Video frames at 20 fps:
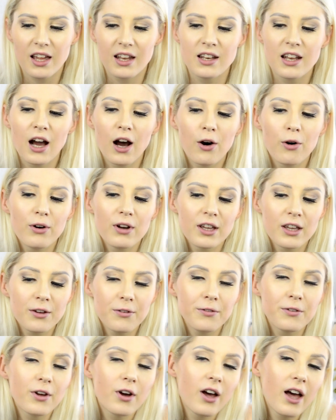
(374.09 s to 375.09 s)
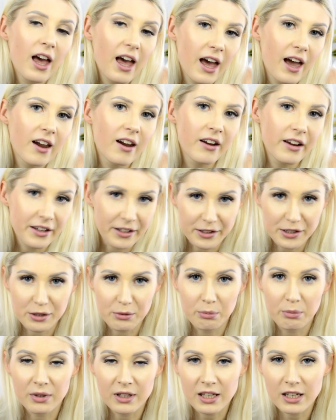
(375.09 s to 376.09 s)
Now, if your hair is
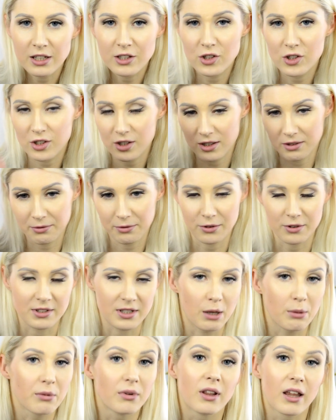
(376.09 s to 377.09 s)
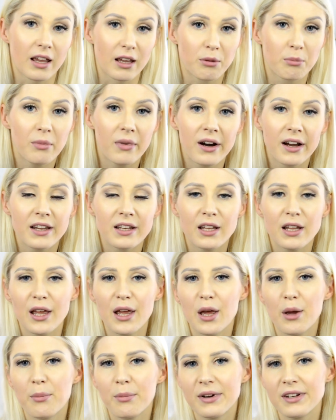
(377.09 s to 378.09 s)
bleached, for example like mine,
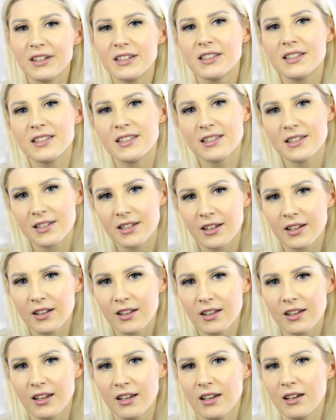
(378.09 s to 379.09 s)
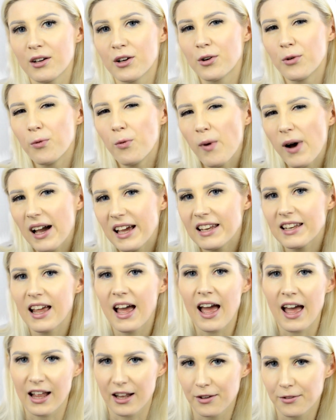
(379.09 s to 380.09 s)
but it's still quite
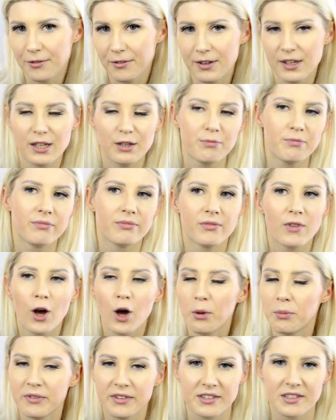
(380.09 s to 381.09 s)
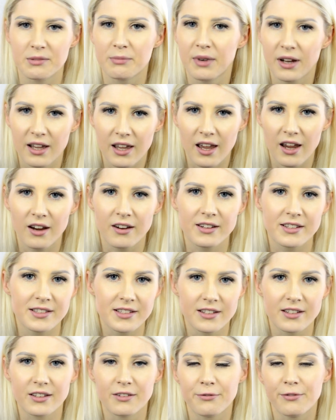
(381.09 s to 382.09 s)
healthy, obvious my hair
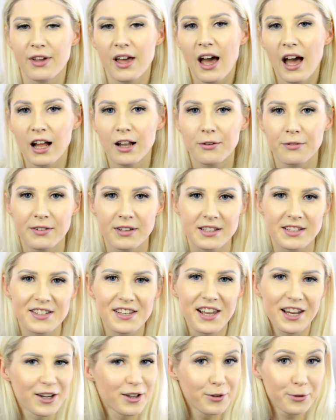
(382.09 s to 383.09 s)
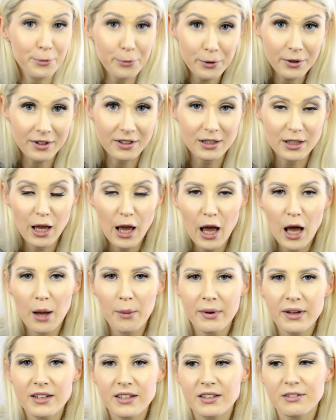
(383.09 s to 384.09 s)
isn't the healthiest hair in the world,
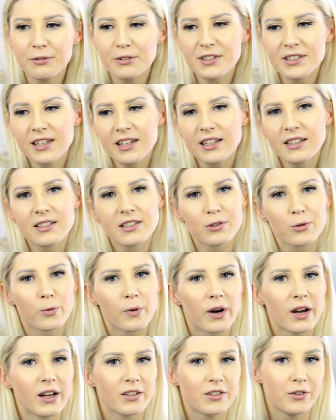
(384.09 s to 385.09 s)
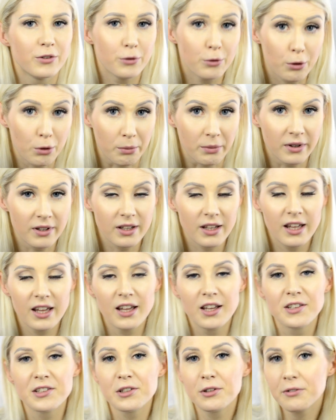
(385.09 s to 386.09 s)
but if we say it's quite normal,
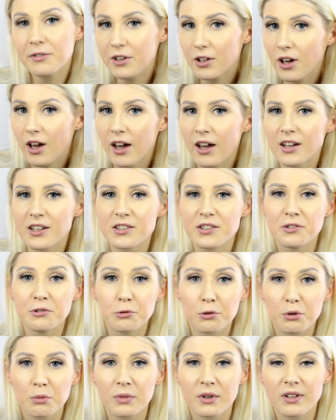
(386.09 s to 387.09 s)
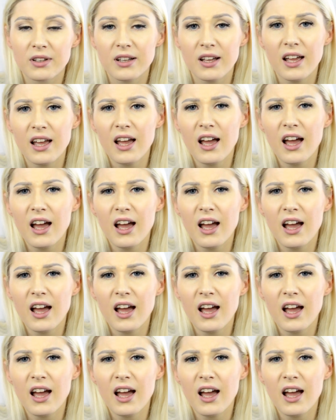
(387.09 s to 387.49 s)
so if your hair is normal,